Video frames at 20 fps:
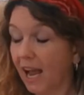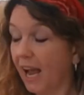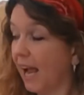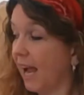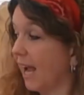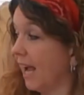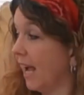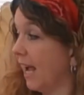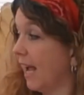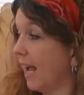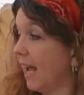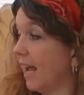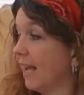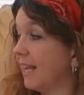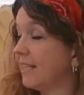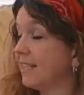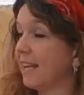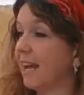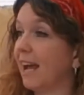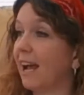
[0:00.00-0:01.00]

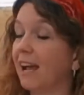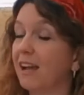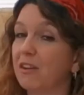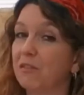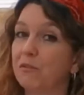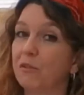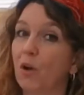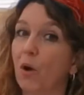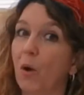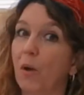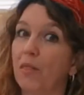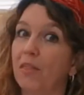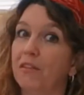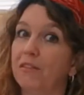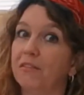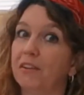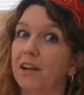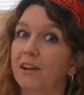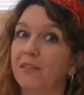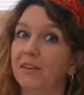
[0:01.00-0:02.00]
and I've got the
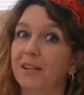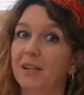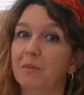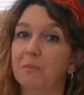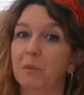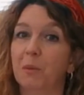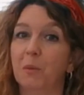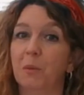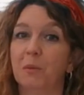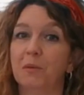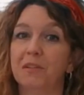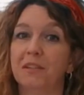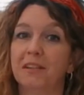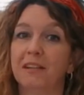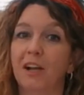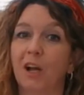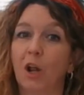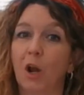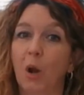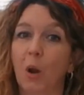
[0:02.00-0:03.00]
very
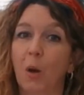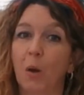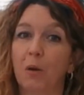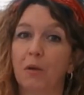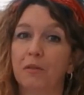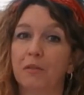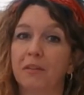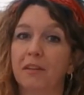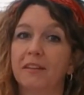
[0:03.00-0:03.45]
important cloth